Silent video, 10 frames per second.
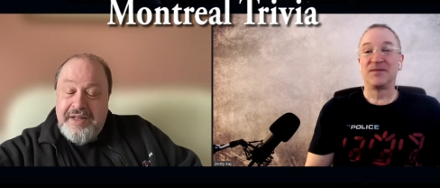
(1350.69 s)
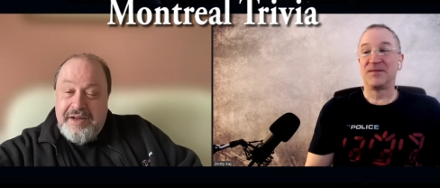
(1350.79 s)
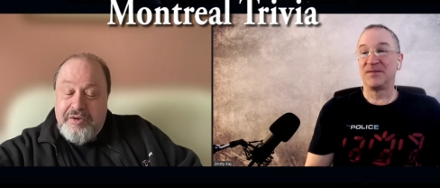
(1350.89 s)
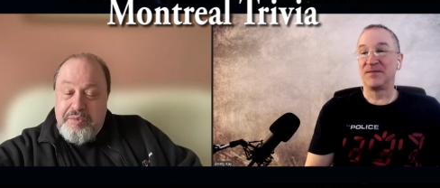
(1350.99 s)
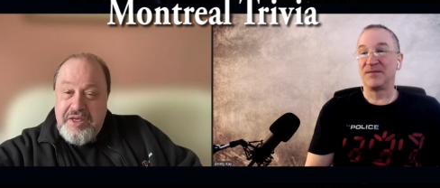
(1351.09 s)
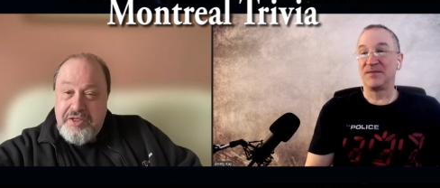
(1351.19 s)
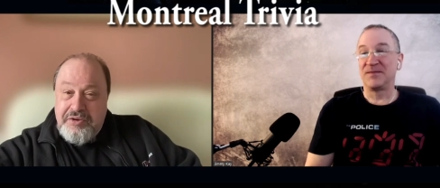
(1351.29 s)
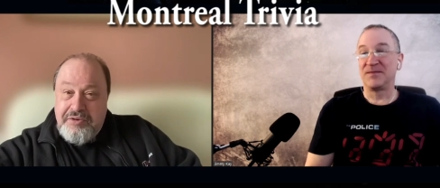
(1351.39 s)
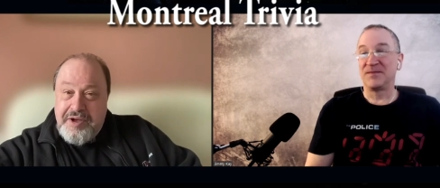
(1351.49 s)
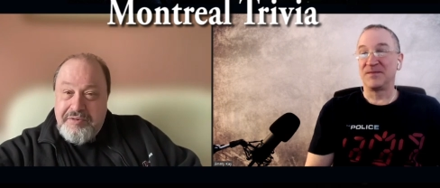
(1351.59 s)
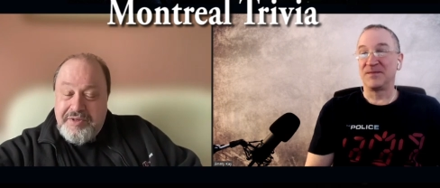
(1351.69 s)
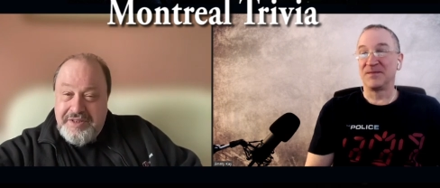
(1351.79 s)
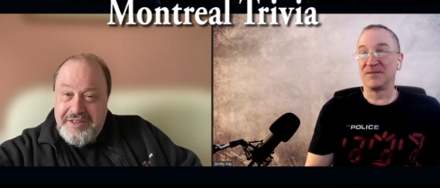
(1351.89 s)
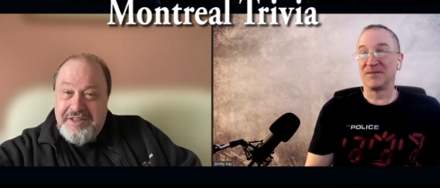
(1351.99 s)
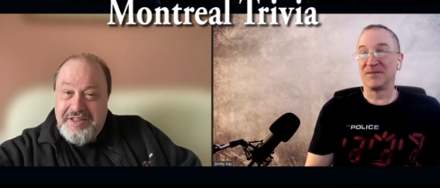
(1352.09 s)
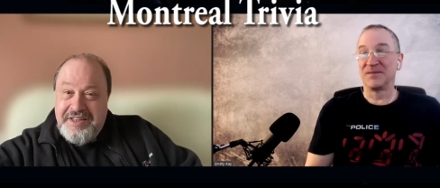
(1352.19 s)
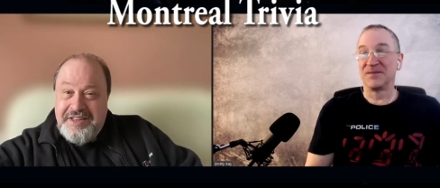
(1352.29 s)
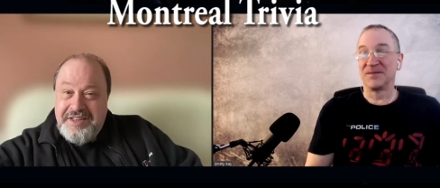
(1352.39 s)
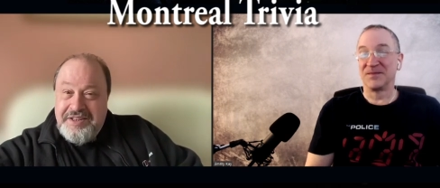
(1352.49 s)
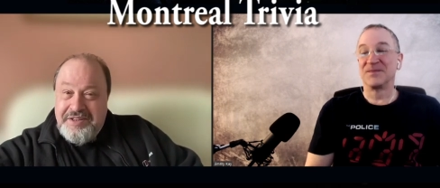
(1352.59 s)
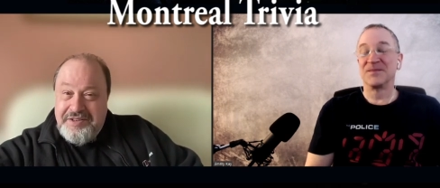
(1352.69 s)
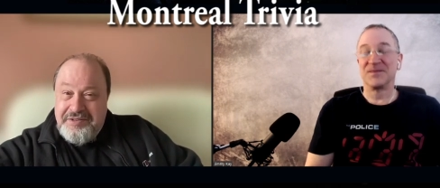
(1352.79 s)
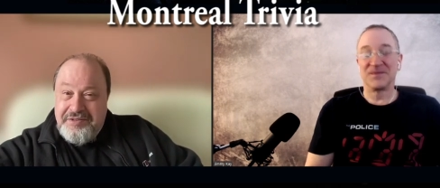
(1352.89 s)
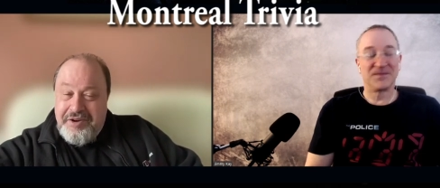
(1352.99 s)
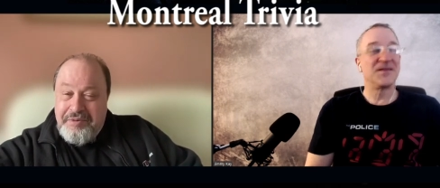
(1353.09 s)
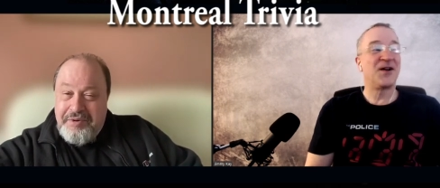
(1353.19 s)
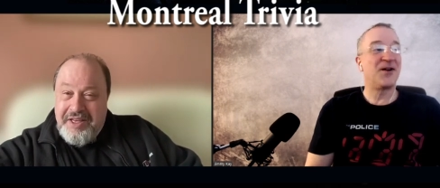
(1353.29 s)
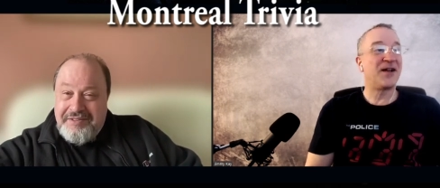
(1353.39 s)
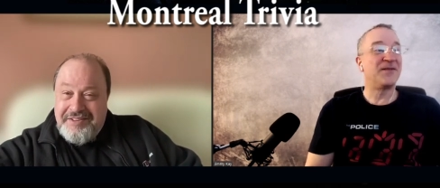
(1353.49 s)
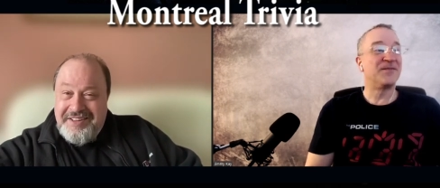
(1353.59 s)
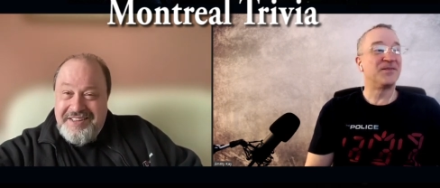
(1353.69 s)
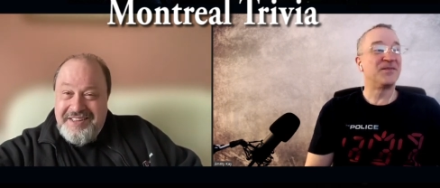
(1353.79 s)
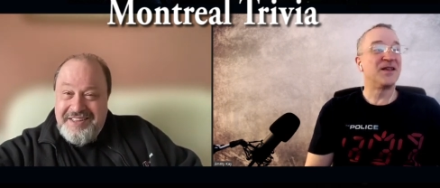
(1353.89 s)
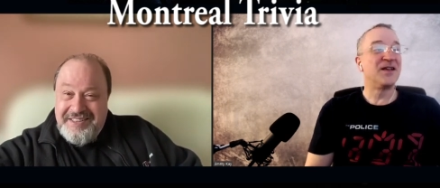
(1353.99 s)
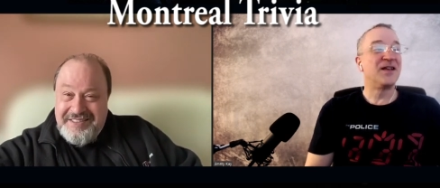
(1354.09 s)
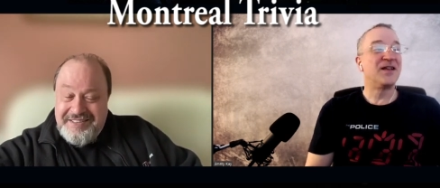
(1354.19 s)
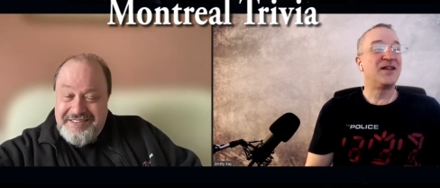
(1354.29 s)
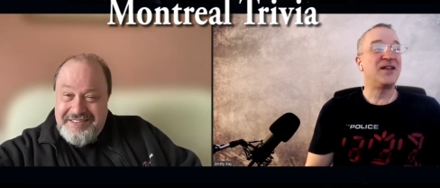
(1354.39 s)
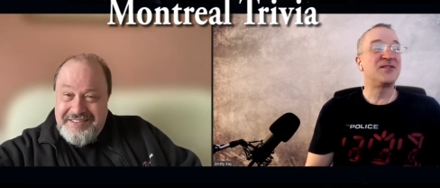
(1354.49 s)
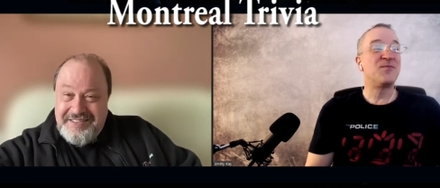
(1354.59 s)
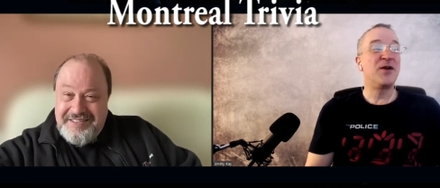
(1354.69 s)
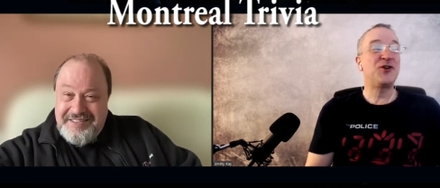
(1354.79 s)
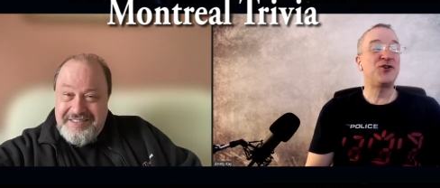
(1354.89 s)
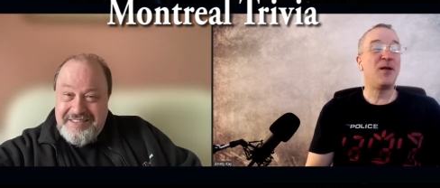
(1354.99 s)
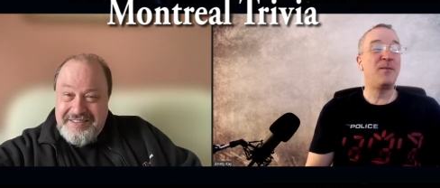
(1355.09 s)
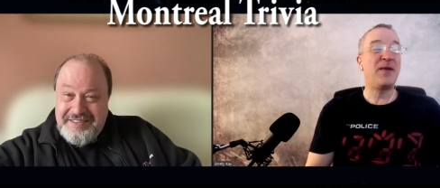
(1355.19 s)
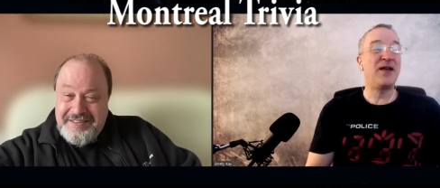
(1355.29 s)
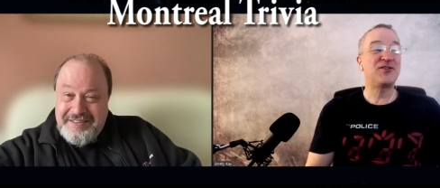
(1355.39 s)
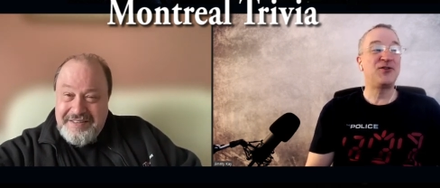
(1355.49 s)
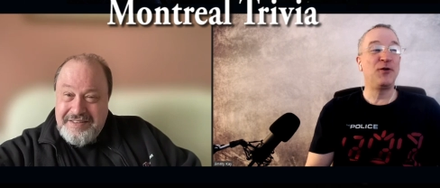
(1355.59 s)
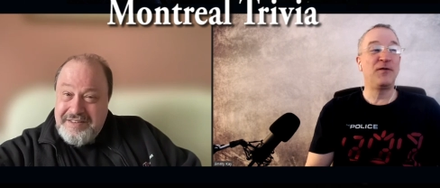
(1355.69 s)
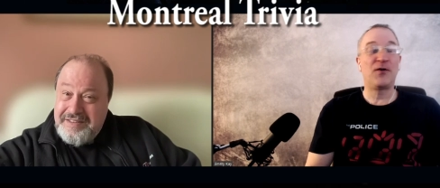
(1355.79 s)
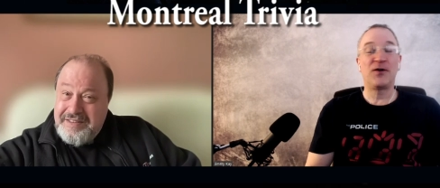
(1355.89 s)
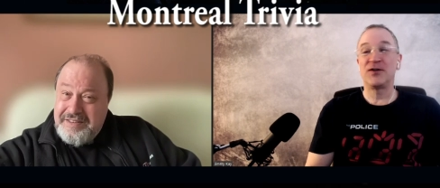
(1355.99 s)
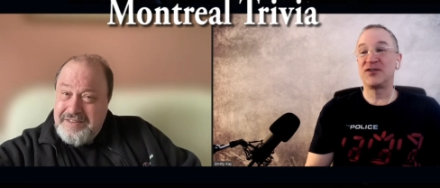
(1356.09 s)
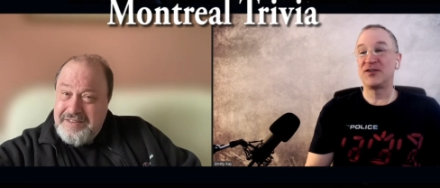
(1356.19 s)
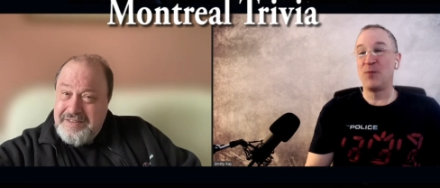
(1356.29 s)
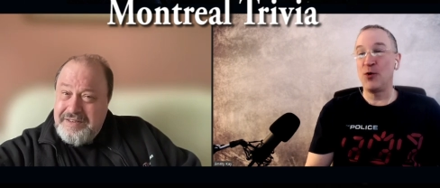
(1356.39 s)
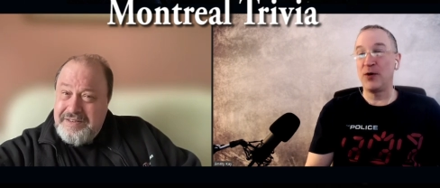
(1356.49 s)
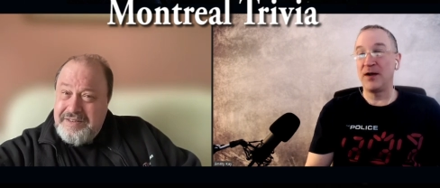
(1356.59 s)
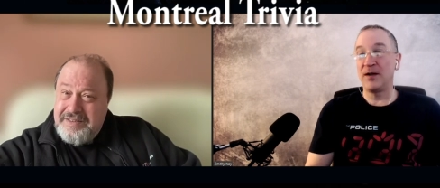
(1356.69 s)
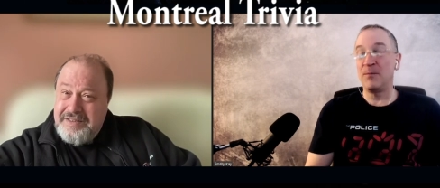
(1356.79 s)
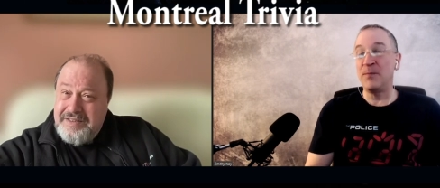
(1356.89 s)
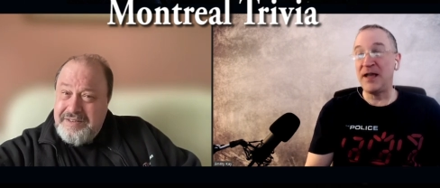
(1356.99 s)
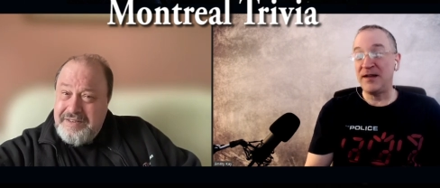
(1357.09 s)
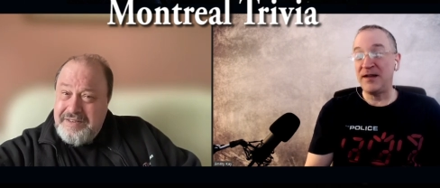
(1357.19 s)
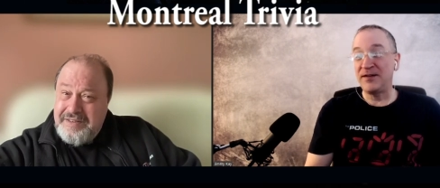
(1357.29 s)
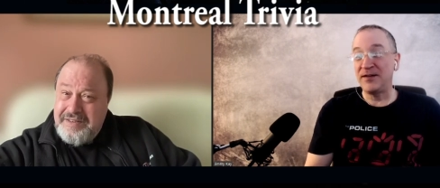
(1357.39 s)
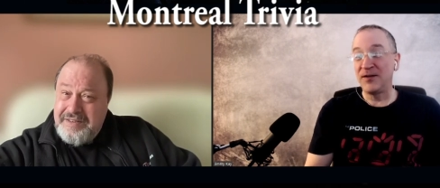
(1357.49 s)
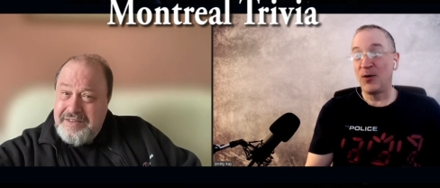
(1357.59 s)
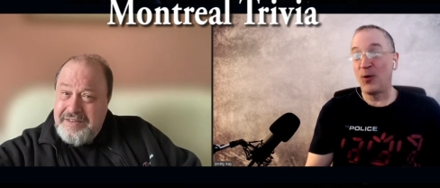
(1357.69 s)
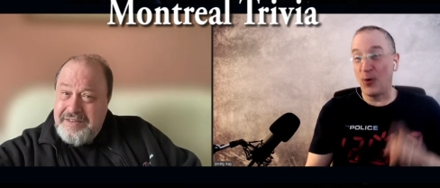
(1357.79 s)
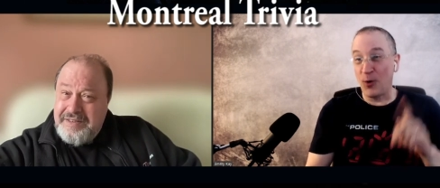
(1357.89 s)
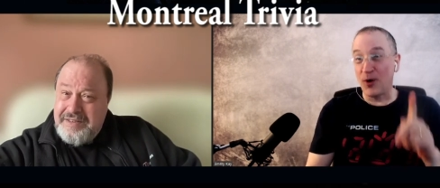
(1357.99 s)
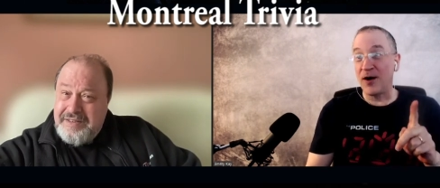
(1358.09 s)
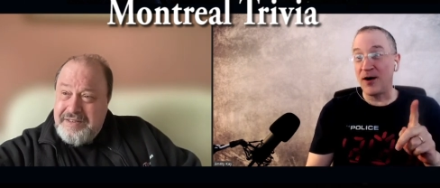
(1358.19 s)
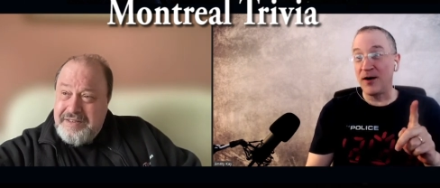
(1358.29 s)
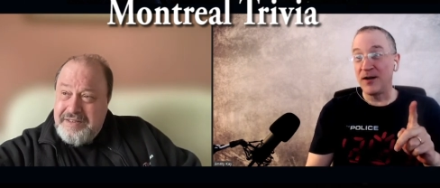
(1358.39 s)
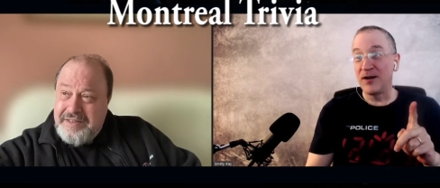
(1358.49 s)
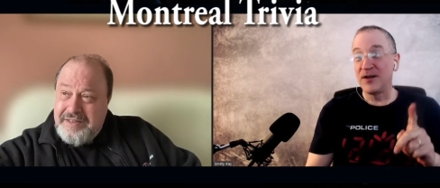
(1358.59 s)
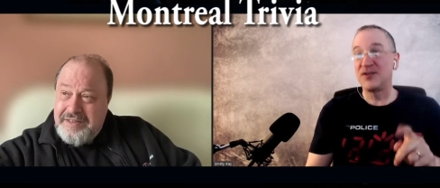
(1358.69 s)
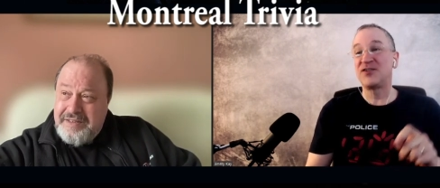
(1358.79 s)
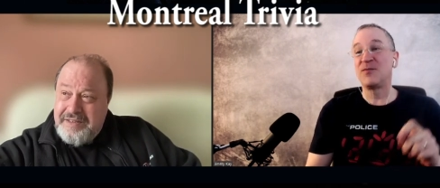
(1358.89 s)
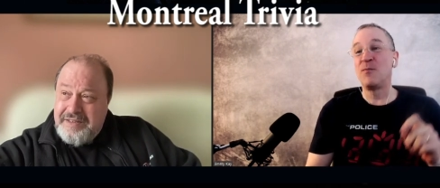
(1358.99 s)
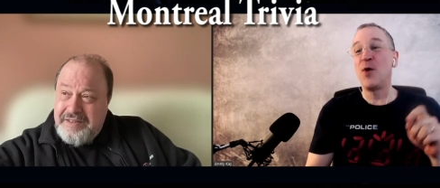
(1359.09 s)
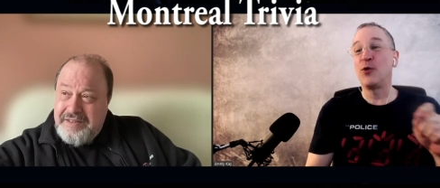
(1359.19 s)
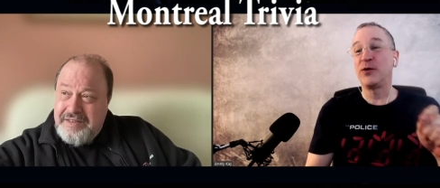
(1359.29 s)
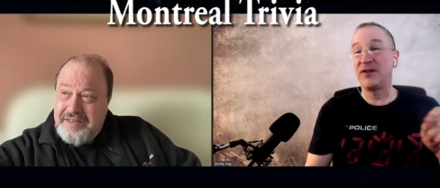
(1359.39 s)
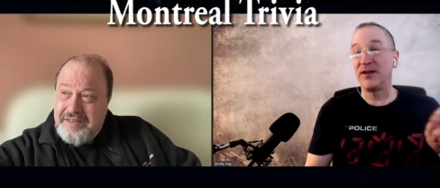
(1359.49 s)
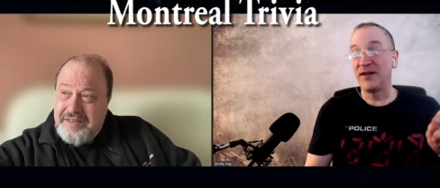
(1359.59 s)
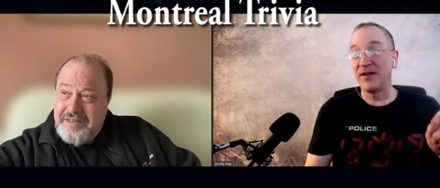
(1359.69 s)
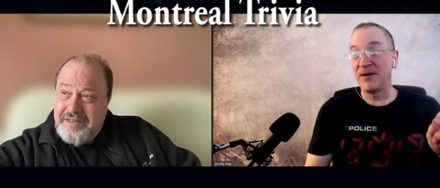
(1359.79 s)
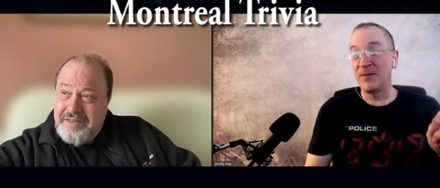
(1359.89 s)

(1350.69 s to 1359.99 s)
Speaker 1: I'll make sure I will try one out. All right.
Speaker 2: Is Montreal best known for smoked meat or smoked